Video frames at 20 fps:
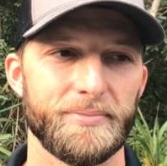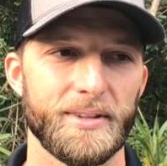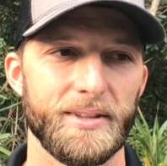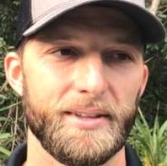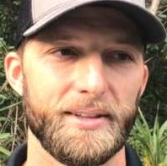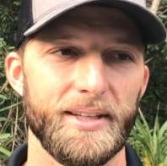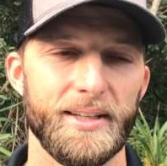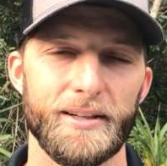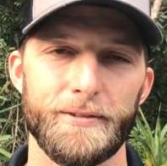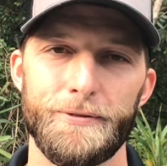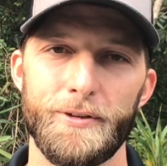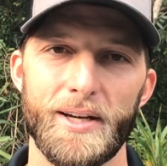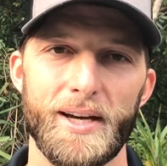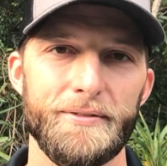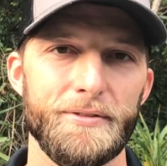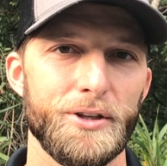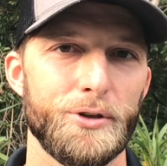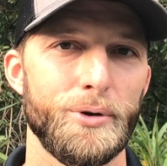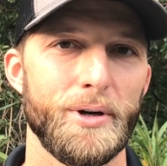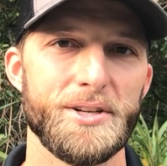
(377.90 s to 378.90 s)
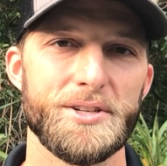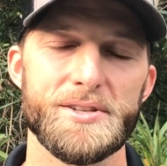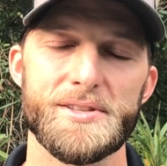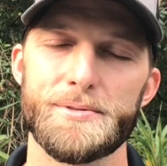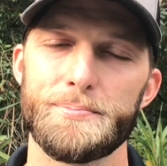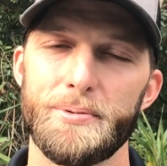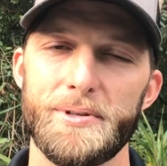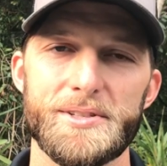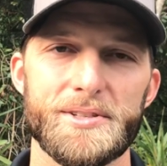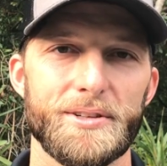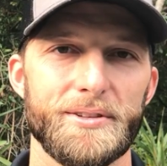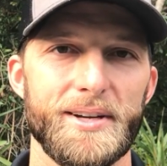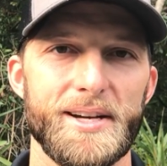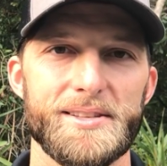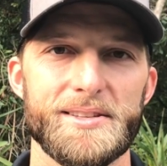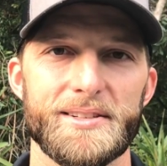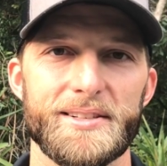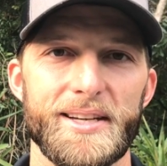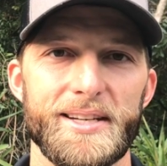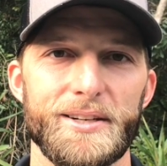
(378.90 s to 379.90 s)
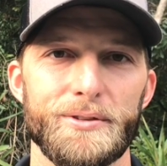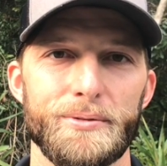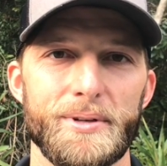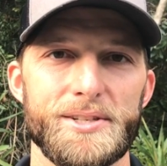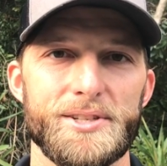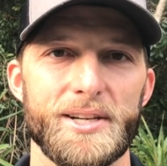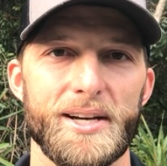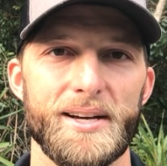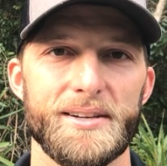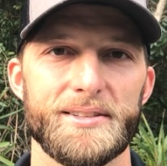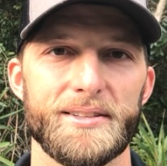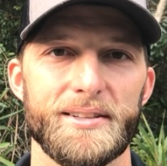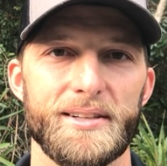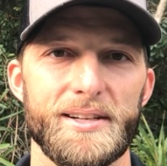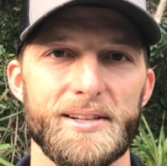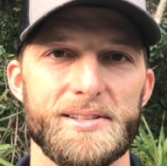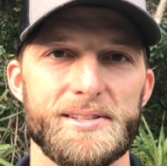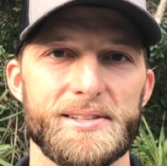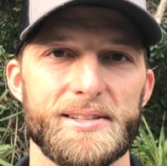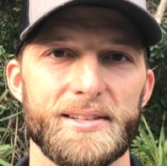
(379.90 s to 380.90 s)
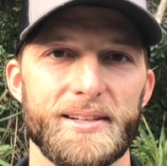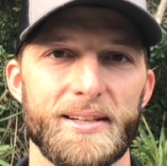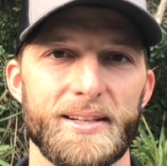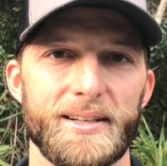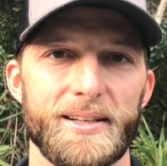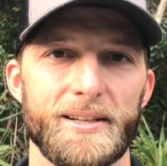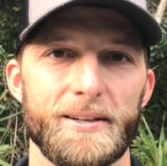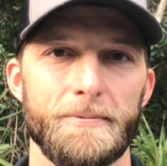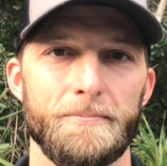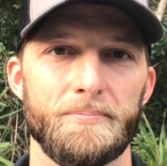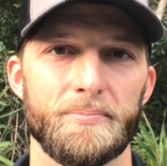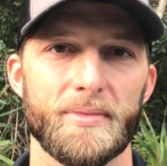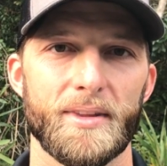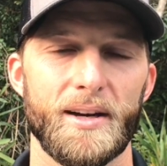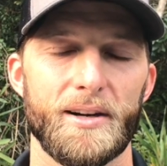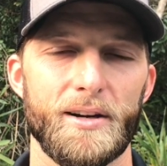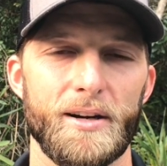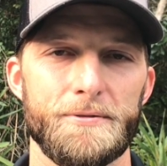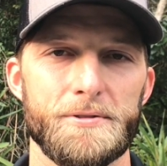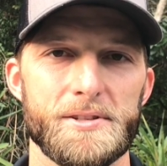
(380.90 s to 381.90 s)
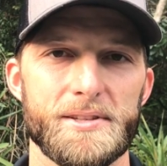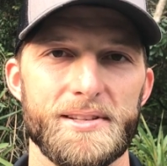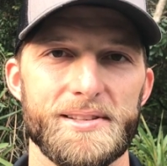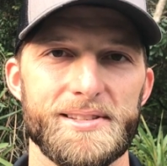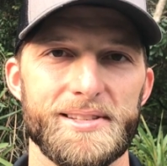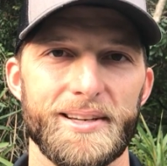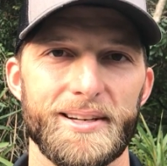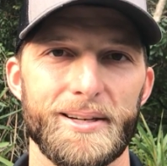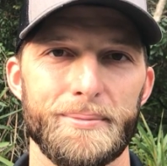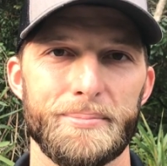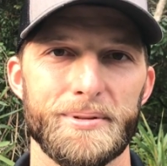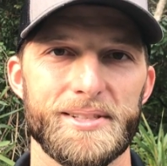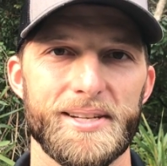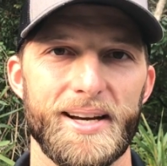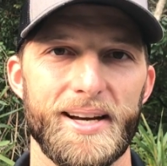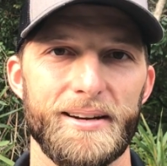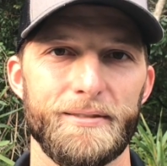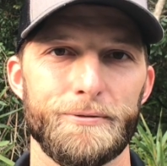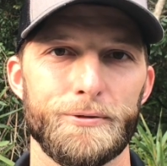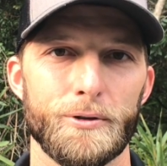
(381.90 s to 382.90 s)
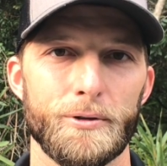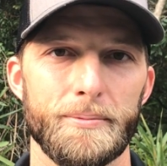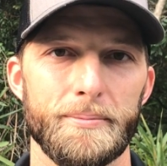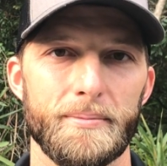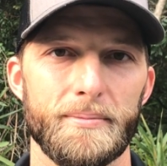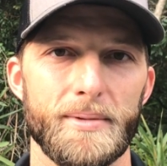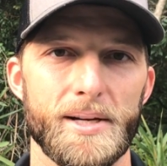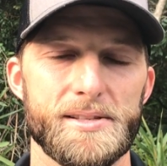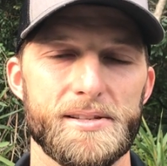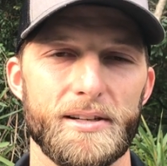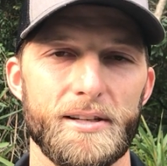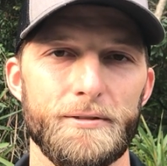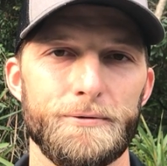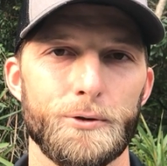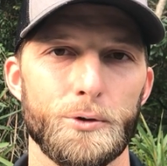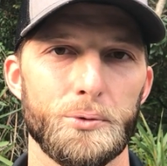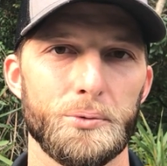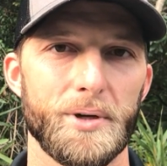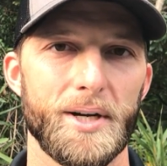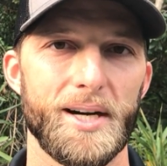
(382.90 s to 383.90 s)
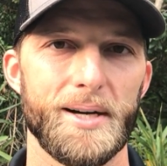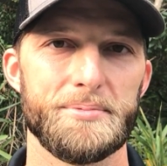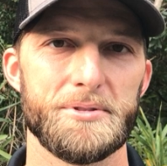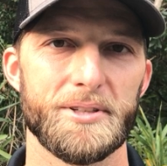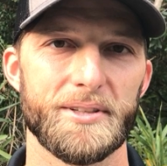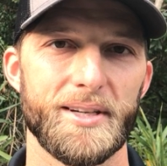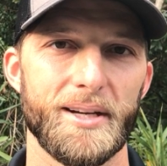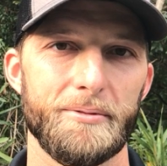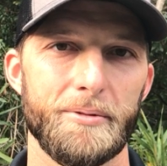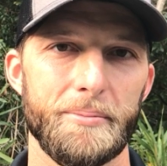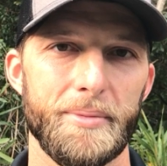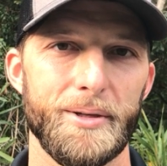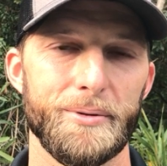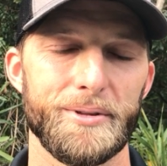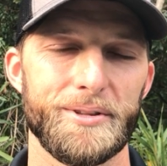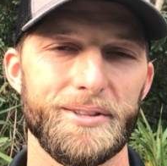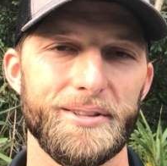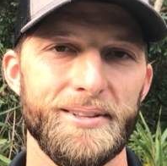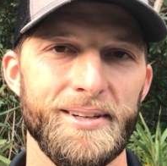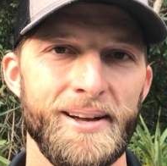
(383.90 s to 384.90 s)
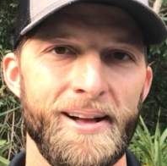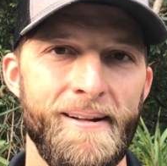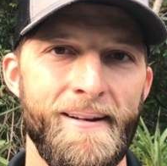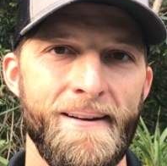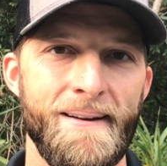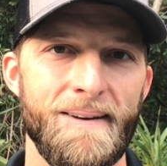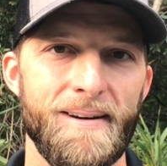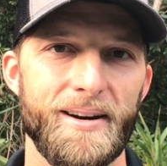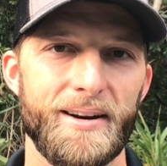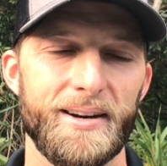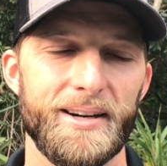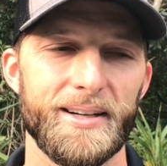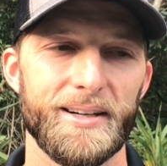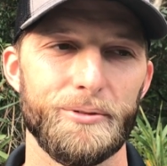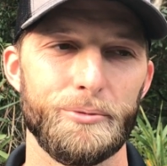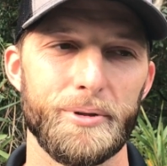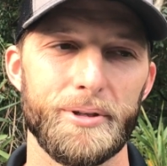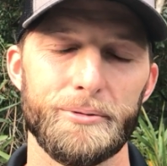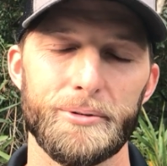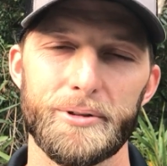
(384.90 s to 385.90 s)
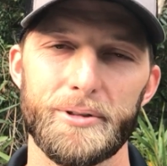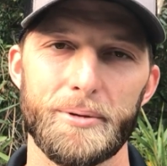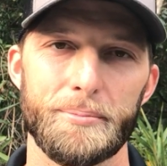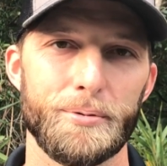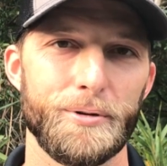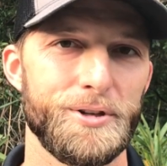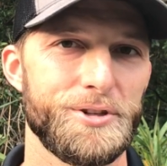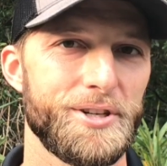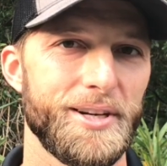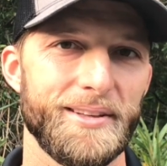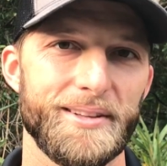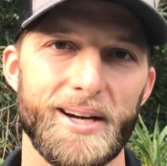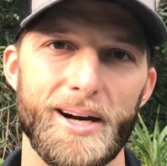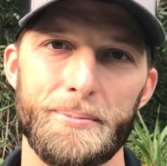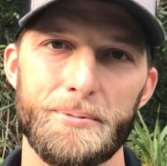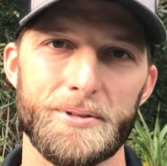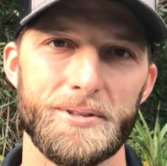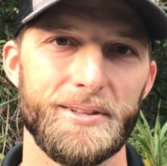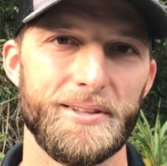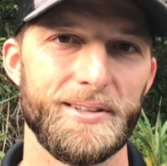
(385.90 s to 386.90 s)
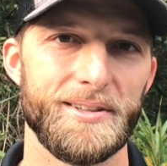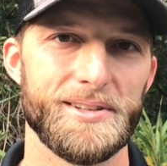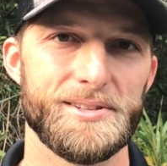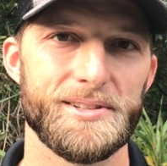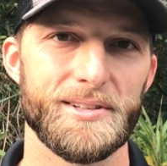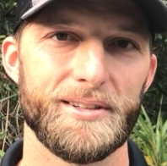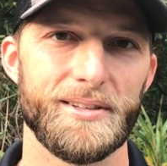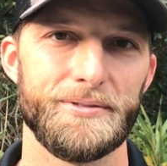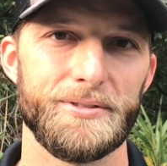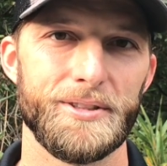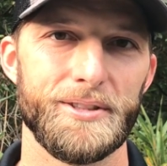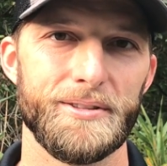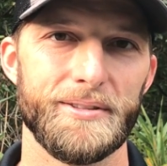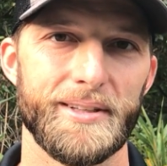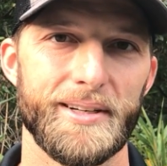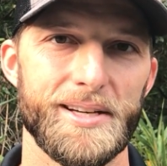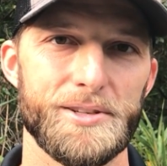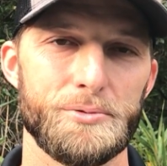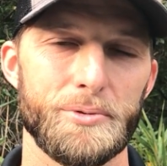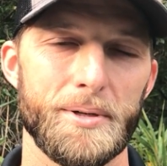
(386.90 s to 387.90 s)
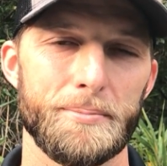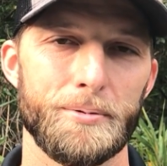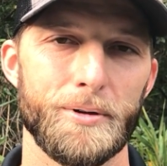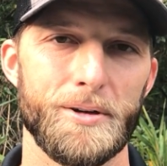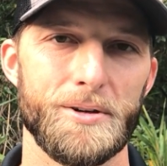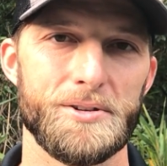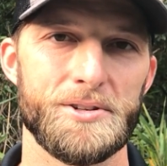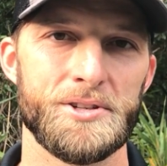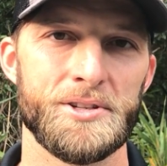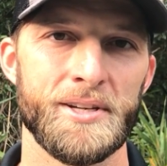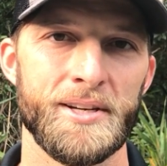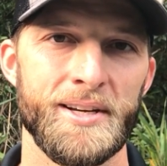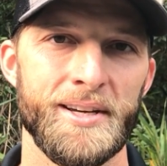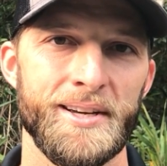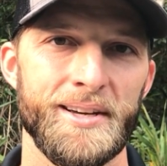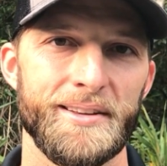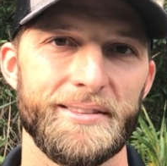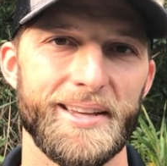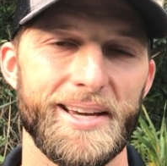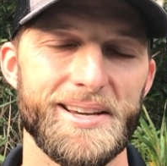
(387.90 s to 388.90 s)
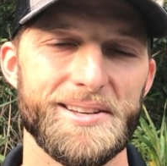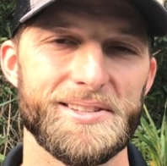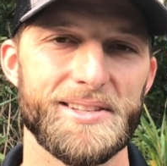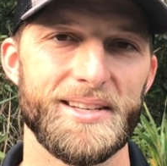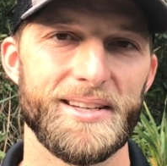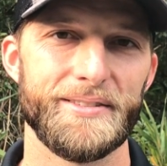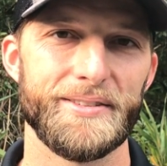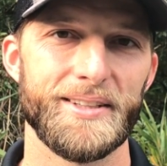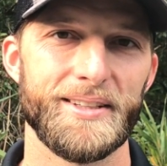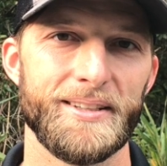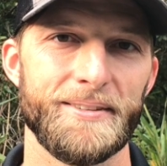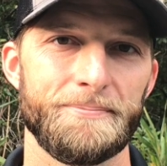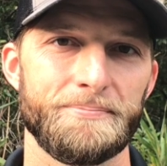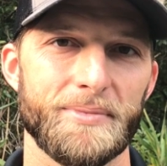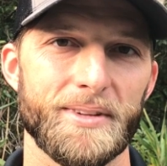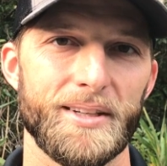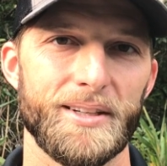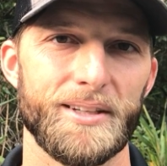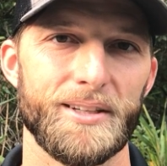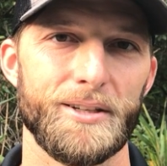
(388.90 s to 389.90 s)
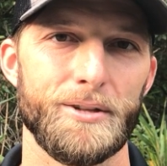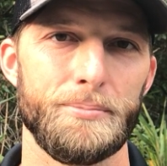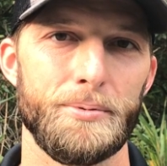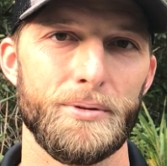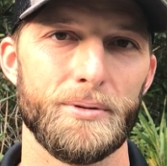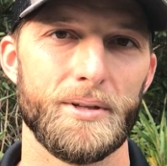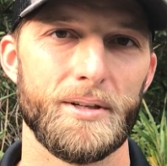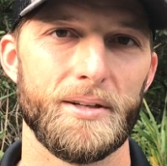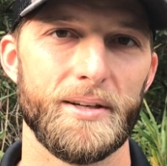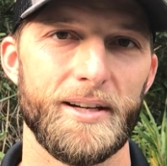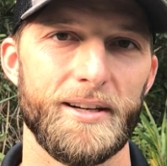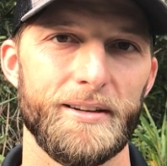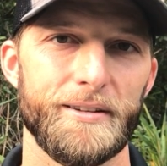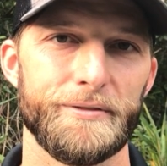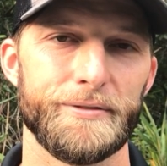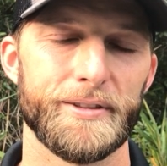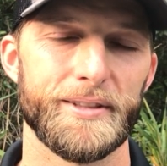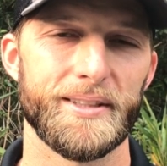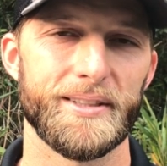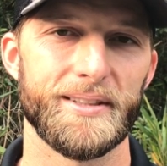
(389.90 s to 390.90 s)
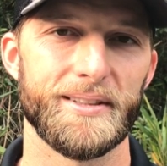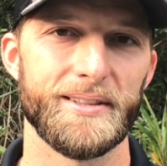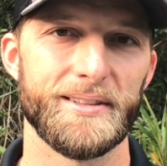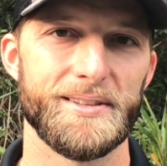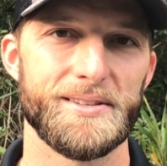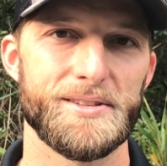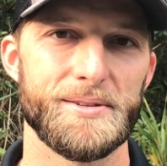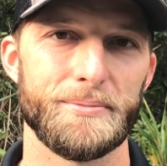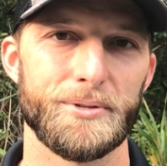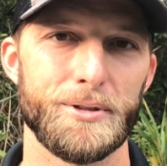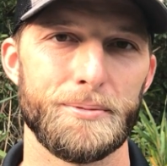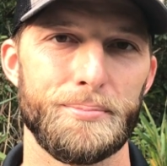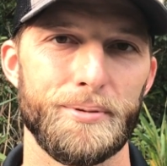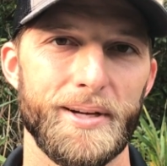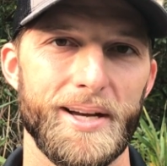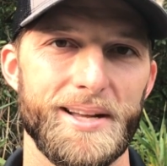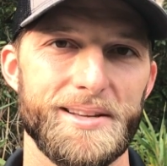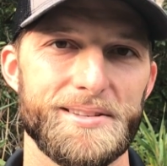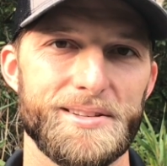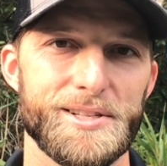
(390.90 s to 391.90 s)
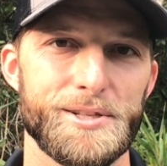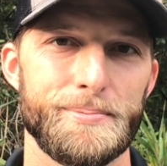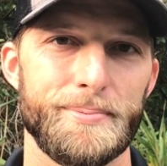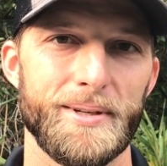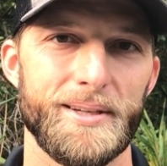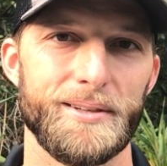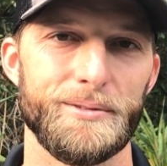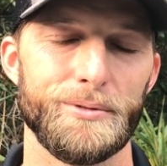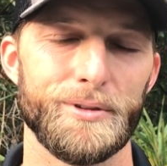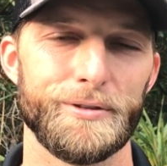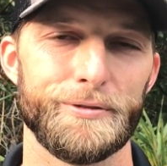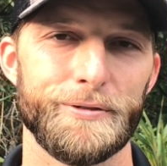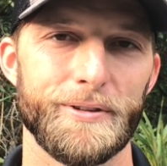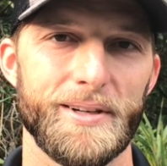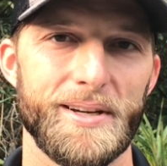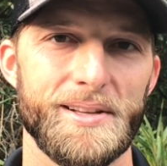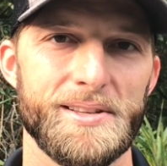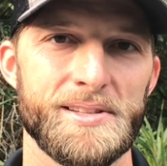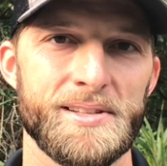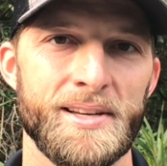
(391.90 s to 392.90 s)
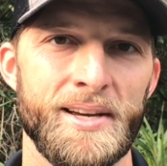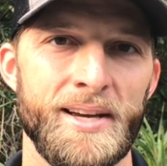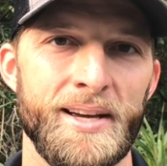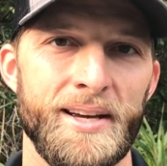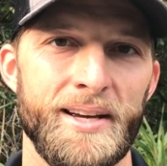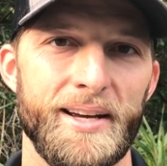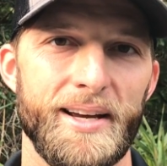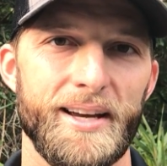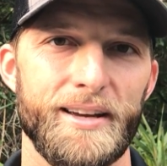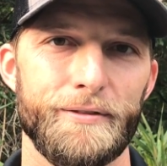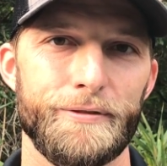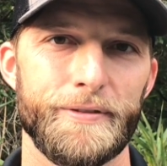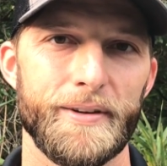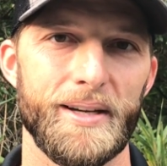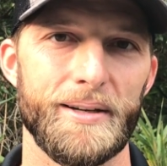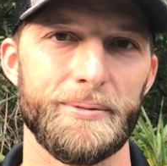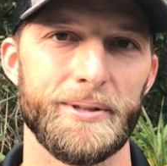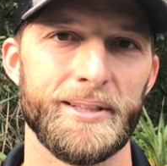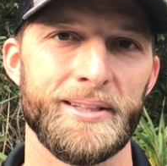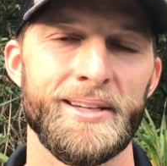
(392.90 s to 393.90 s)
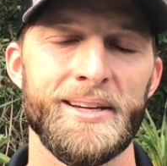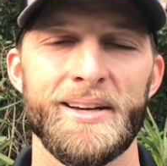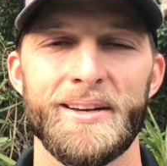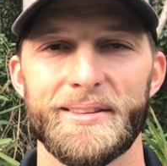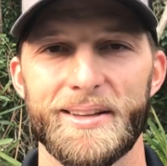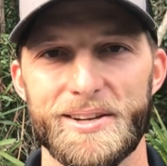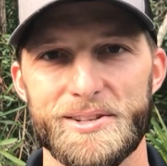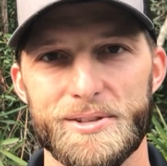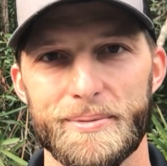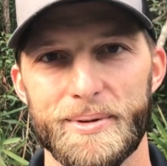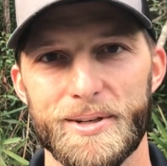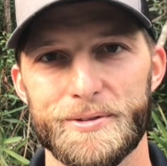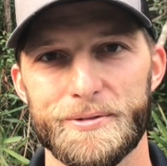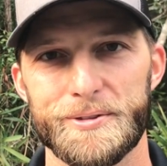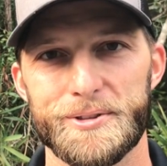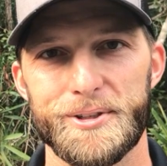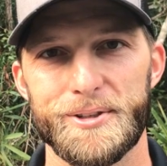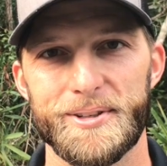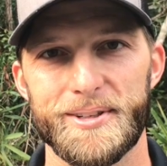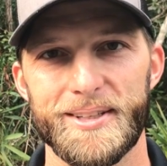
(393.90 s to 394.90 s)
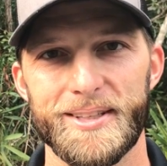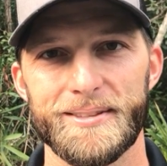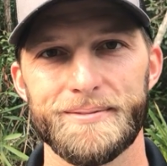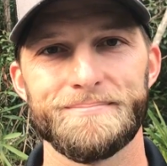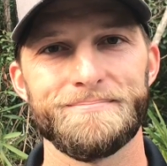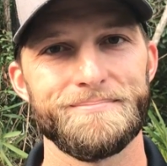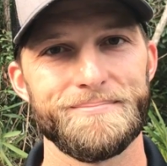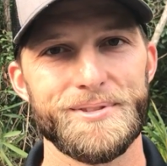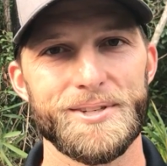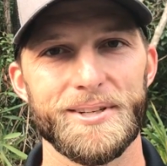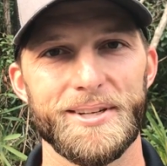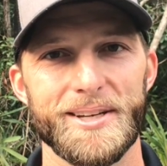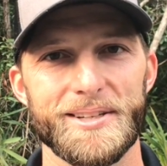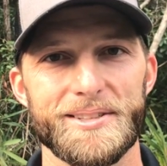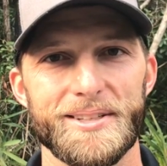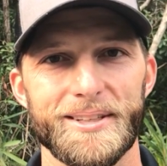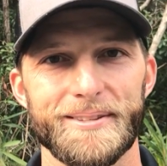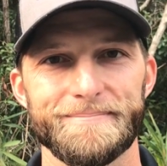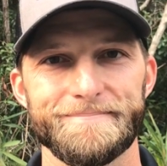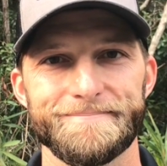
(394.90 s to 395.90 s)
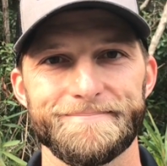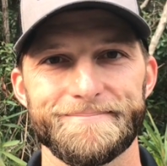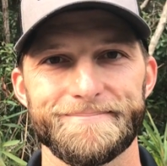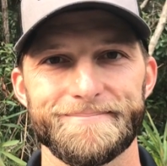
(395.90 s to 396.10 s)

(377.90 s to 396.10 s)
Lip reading: Again, if you have any questions, please don't hesitate to reach out to us. Our office can set up a time for myself or Rob to come and meet with you. We really appreciate the opportunity to serve you, and as we approach Thanksgiving, I hope you all have some good plans to spend with friends and family. Thanks so much for tuning in. See you next time.